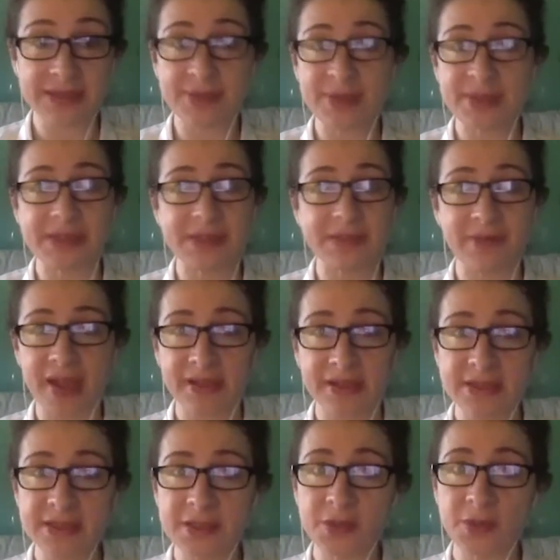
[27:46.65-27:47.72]
Domestic
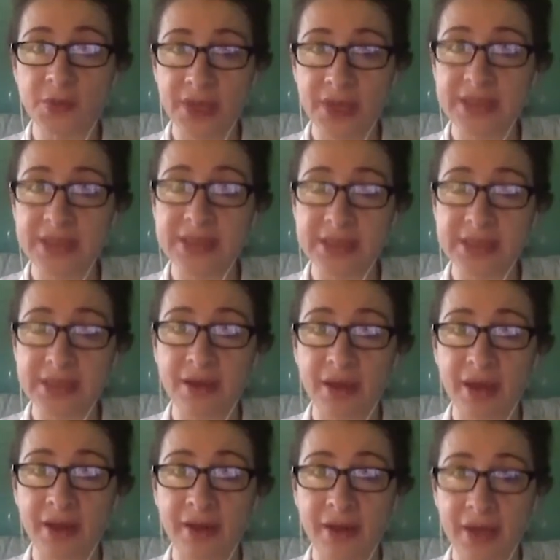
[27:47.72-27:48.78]
violence rates in our
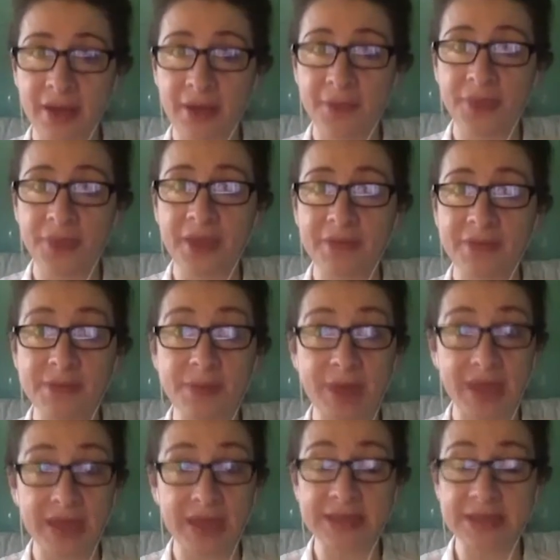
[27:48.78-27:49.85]
area have
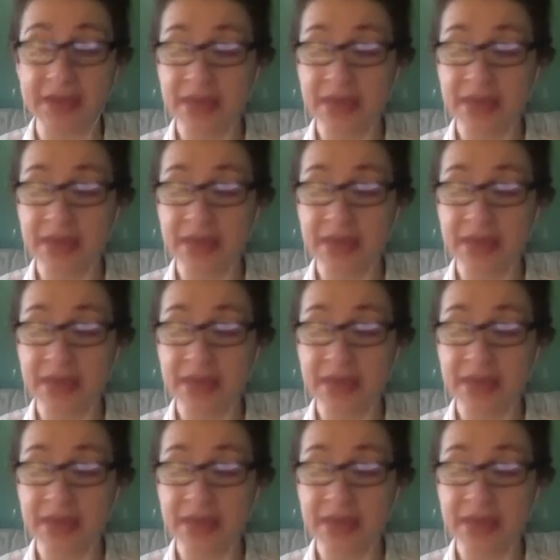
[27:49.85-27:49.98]
spiked.